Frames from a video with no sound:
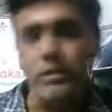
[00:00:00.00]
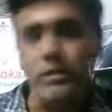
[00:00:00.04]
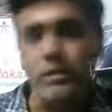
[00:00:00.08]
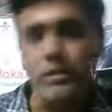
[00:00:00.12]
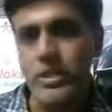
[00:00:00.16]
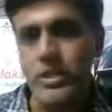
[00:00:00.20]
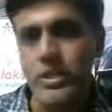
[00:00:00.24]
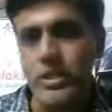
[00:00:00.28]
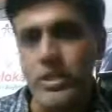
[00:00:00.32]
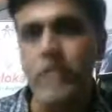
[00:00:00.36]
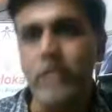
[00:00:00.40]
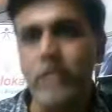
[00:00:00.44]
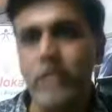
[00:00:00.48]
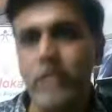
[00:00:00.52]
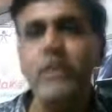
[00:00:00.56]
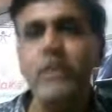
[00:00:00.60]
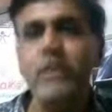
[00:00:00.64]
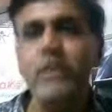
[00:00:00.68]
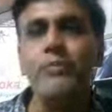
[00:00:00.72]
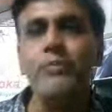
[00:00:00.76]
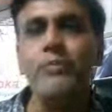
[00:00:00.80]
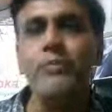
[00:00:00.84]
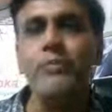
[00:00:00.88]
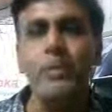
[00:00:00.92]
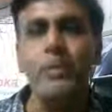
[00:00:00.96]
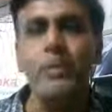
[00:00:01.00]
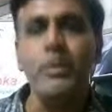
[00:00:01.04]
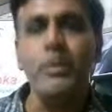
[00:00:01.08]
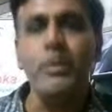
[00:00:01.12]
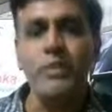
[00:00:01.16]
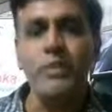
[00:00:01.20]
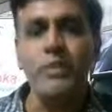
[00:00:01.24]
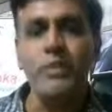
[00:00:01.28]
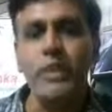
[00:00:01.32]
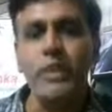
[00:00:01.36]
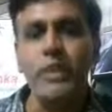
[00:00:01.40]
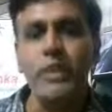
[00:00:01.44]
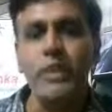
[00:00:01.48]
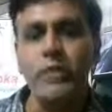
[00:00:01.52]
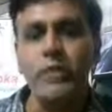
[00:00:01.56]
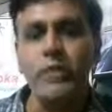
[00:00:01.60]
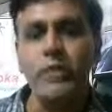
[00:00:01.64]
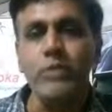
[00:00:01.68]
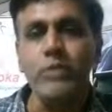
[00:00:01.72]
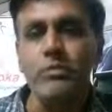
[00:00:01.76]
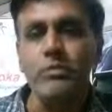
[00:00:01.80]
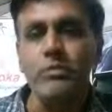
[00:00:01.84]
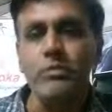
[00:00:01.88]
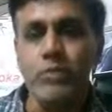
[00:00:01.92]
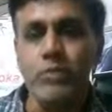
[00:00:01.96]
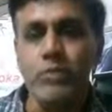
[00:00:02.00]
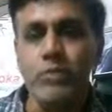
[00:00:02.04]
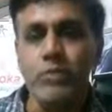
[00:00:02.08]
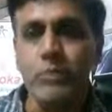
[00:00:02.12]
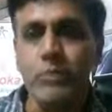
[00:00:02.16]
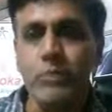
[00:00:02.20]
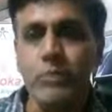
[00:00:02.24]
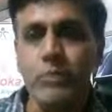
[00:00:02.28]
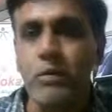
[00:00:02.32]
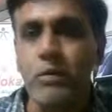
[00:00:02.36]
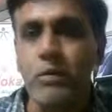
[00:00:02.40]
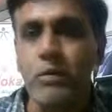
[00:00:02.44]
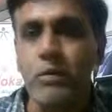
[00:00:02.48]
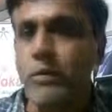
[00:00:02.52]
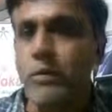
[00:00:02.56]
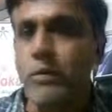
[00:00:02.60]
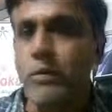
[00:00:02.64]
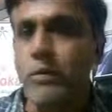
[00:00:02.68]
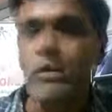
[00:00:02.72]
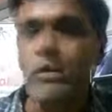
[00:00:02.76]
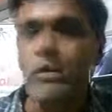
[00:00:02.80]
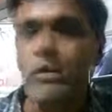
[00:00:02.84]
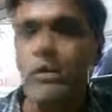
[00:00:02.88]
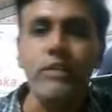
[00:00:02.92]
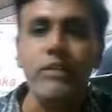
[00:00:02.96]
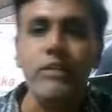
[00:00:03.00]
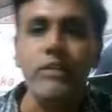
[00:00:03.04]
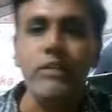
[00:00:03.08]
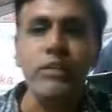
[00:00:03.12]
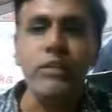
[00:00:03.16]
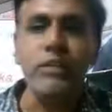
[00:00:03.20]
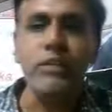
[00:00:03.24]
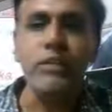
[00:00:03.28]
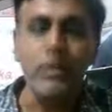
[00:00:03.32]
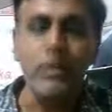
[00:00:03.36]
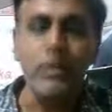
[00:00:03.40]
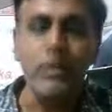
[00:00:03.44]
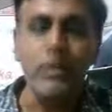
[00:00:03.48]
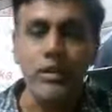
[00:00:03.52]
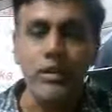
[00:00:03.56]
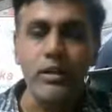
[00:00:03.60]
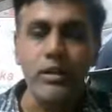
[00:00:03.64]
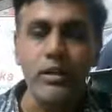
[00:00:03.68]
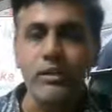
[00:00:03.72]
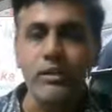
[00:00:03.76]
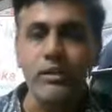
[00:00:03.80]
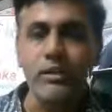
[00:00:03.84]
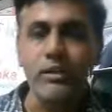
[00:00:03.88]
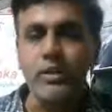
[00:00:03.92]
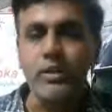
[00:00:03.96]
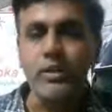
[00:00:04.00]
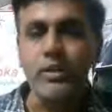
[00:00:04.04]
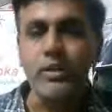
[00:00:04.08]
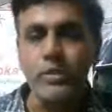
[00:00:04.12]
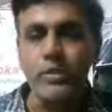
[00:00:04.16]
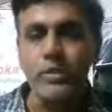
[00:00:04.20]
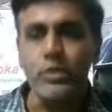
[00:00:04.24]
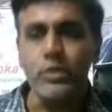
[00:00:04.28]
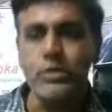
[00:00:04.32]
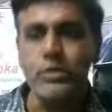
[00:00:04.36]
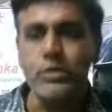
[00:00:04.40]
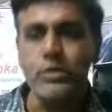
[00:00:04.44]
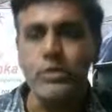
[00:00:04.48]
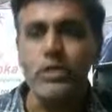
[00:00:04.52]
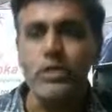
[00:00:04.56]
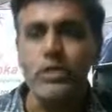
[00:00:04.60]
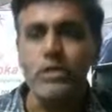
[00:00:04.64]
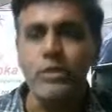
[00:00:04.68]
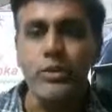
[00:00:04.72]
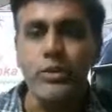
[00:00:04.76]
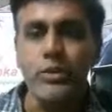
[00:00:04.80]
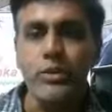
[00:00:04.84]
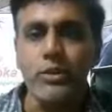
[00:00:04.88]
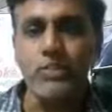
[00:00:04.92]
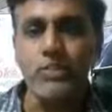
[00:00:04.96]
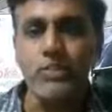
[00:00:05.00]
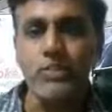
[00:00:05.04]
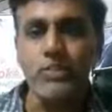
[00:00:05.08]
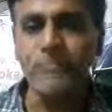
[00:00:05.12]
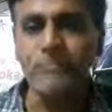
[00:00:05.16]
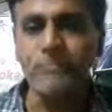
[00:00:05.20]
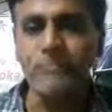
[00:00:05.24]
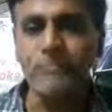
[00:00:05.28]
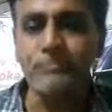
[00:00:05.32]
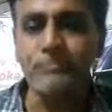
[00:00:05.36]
to share a perspective which were probably not available uh, in those avenues.